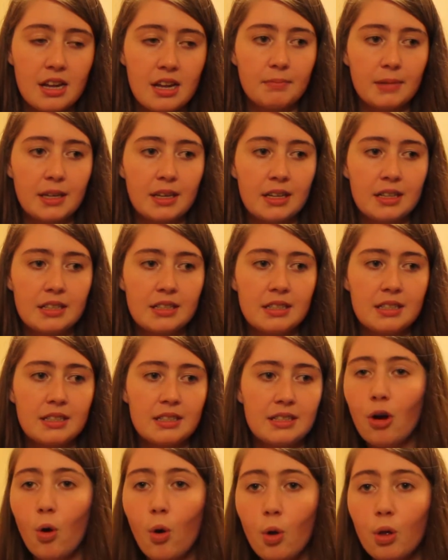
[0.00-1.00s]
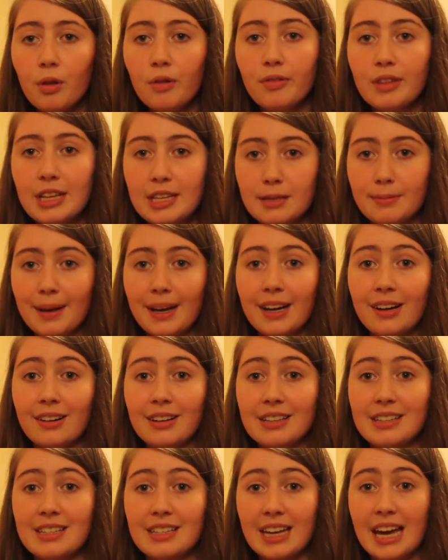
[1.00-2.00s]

because all of these parents